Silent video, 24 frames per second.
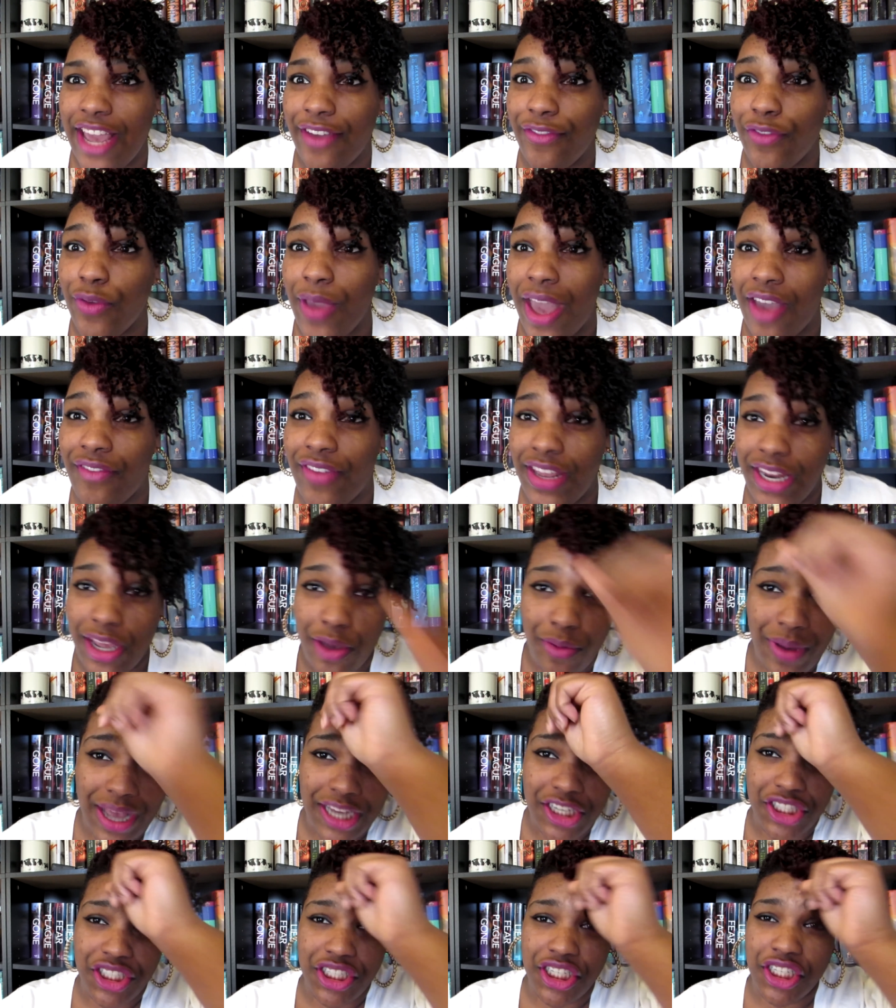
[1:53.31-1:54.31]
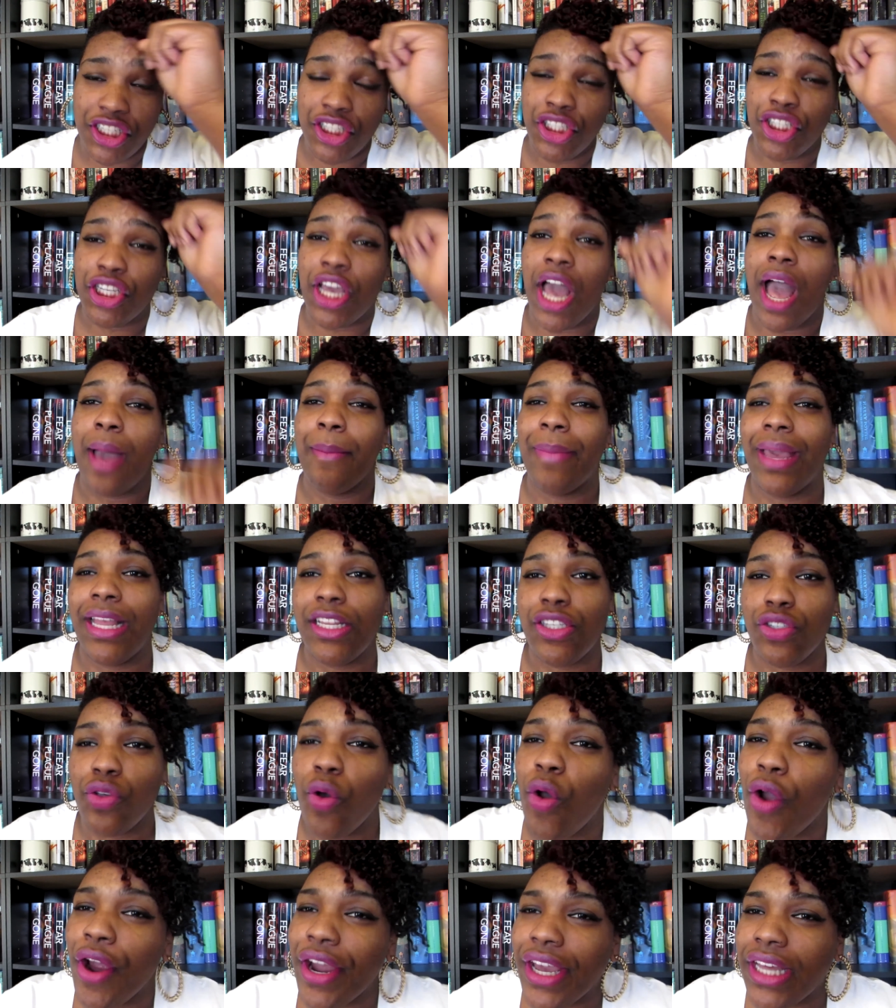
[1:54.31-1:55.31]
If you have any questions, comments,
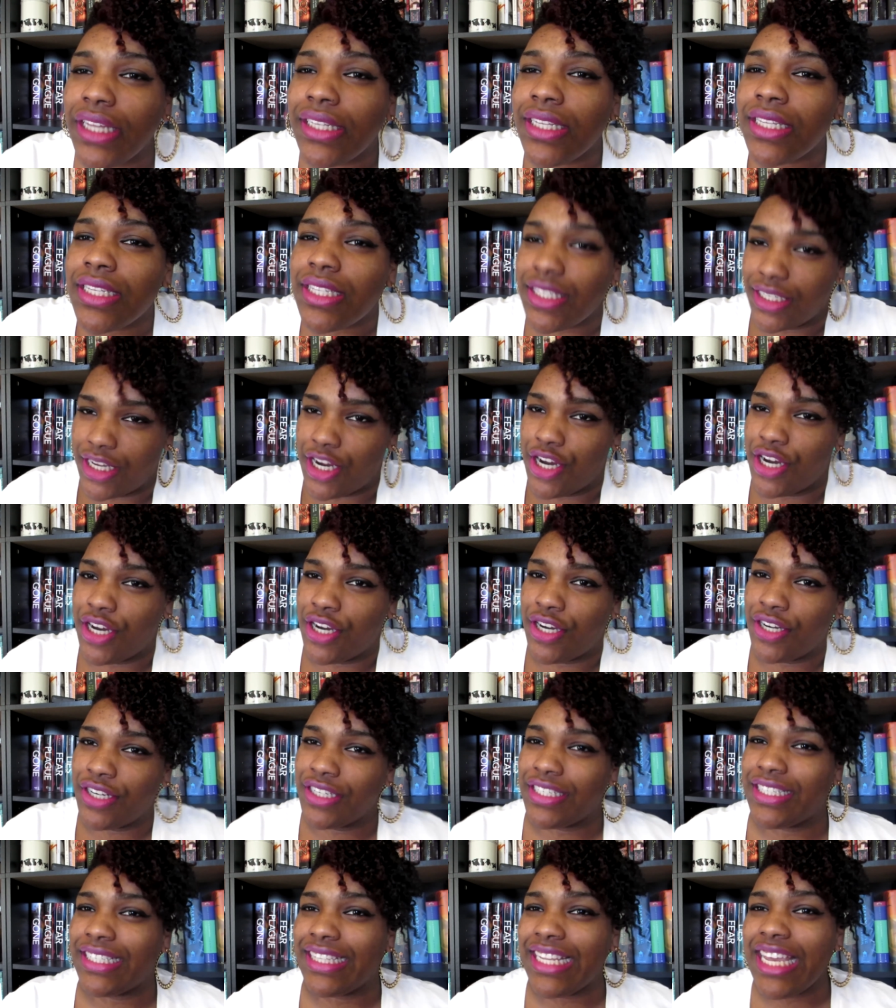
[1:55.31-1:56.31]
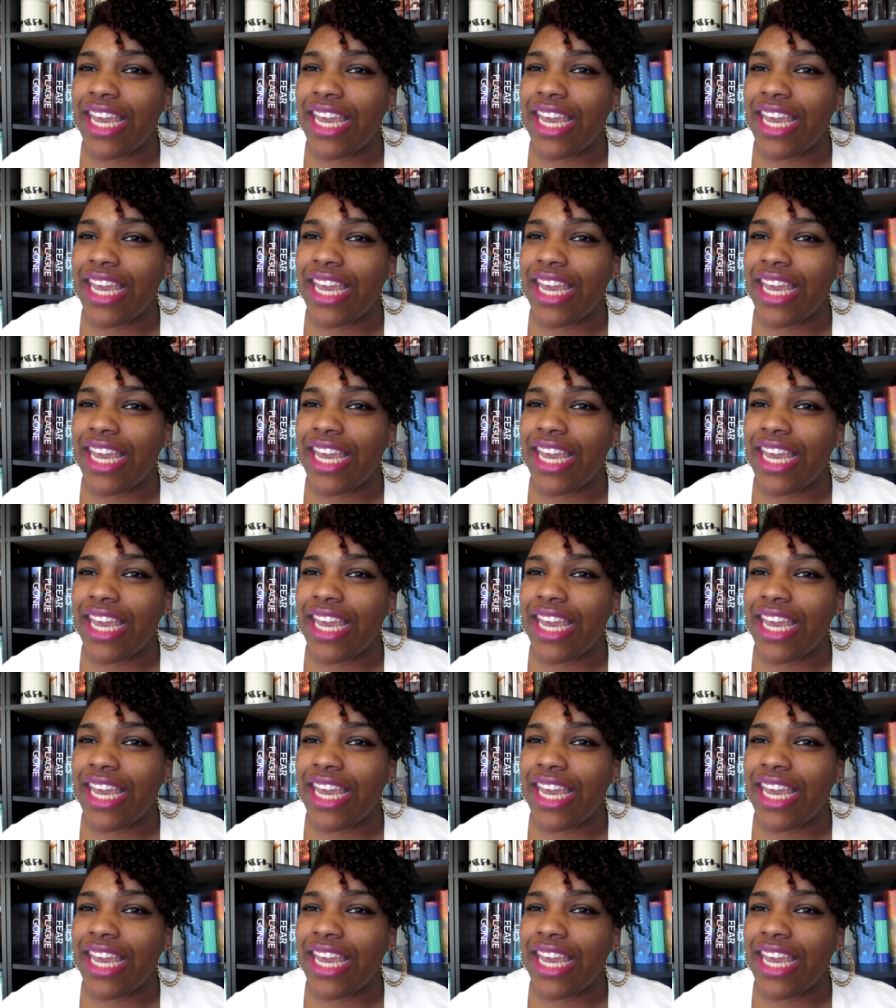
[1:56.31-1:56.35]
or concerns,